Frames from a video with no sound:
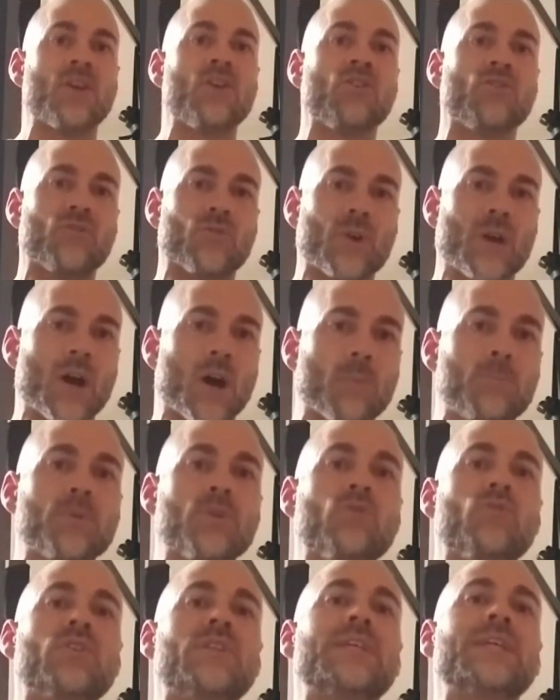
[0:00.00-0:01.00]
to help
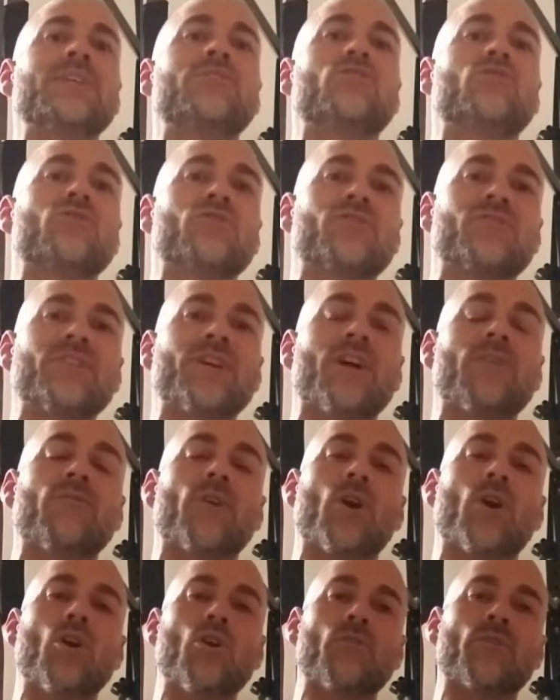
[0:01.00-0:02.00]
you get yourself
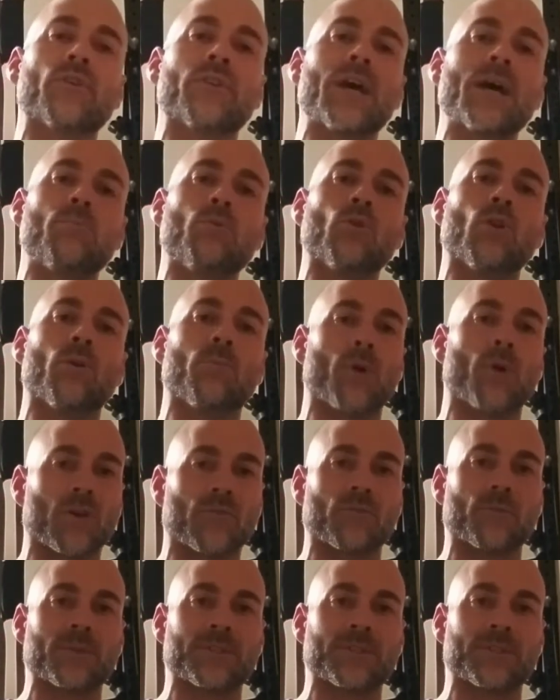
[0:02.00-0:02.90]
over that pull-up bar from a